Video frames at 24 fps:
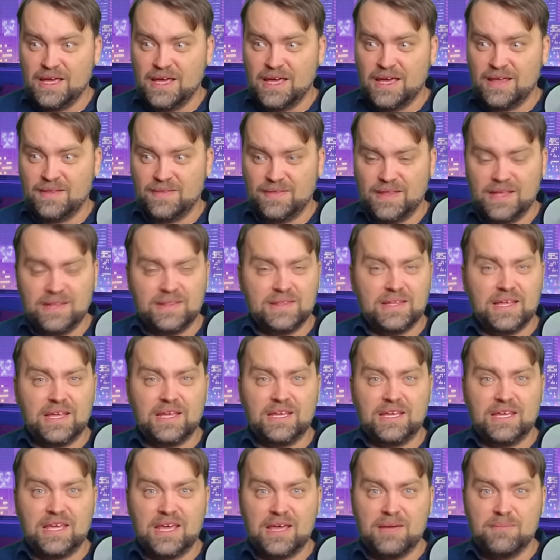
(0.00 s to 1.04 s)
And then they
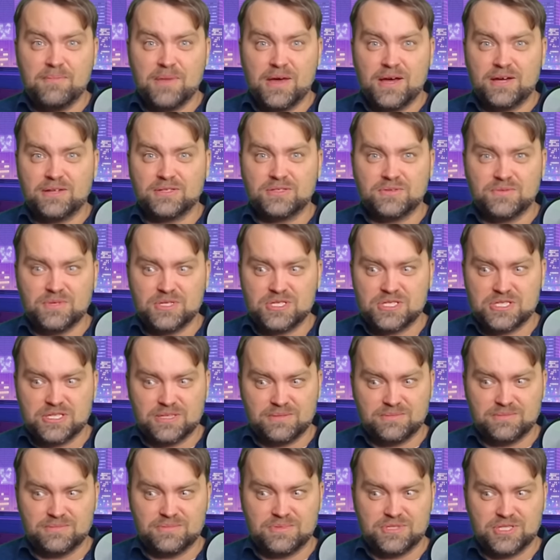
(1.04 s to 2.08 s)
came out with
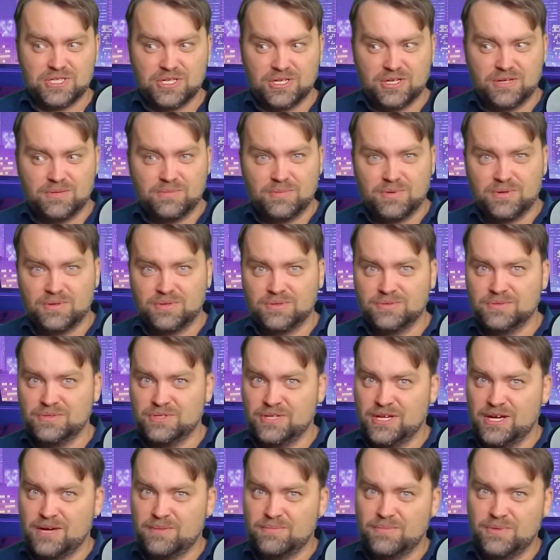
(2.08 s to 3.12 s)
some terrible
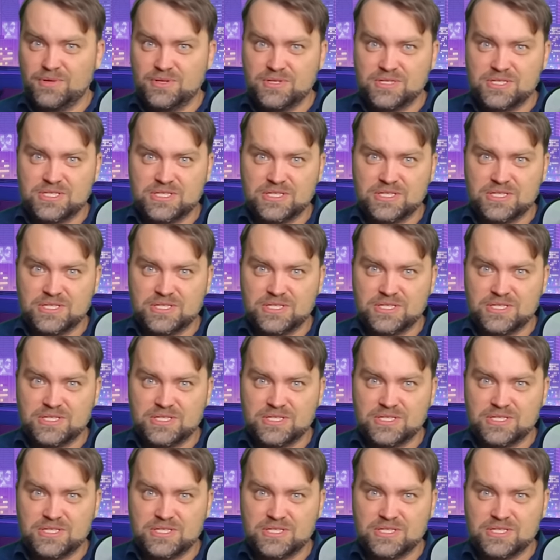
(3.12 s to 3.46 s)
numbers,